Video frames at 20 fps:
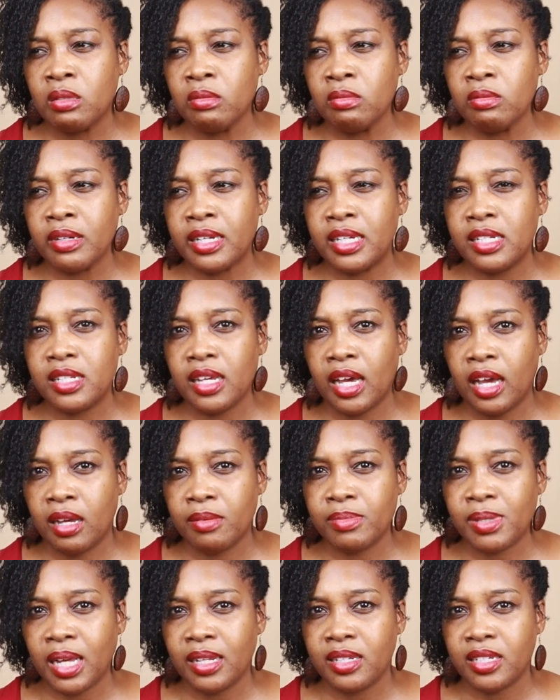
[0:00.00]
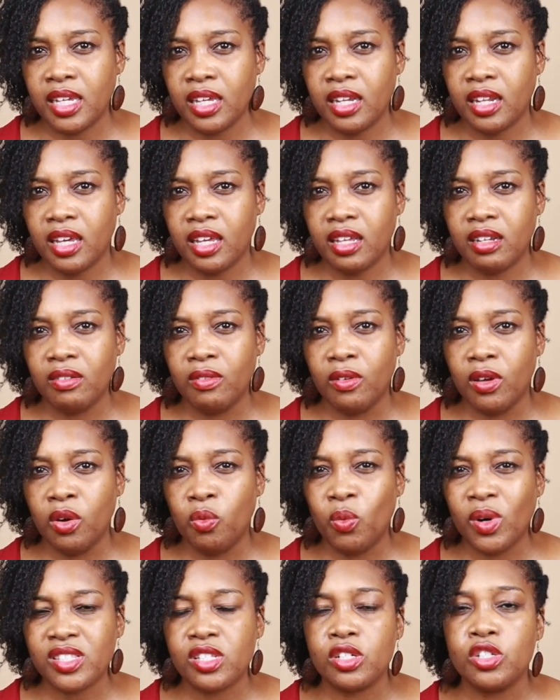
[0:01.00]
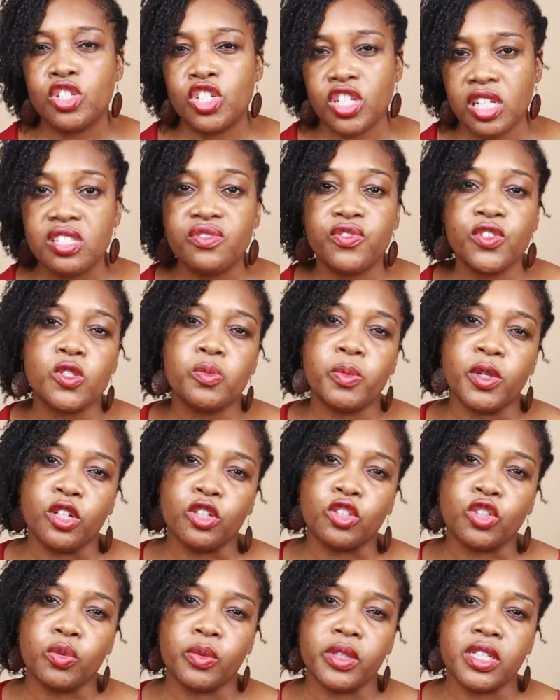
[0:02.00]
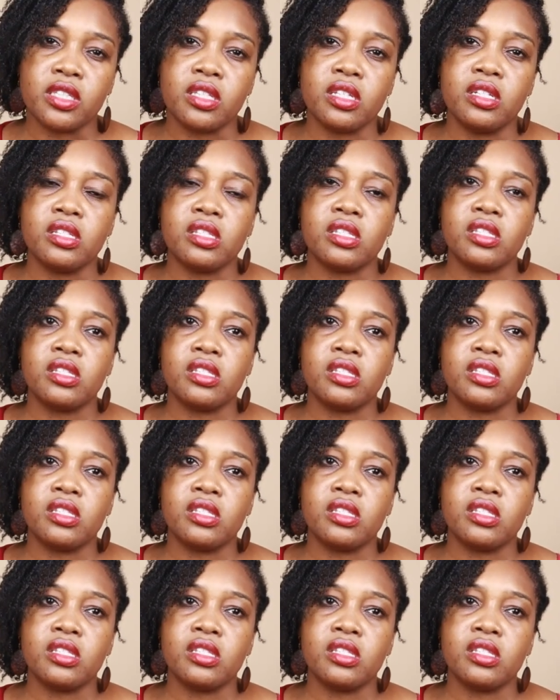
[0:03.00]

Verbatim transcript: three times I did it, it wasn't just for spiritual reasons.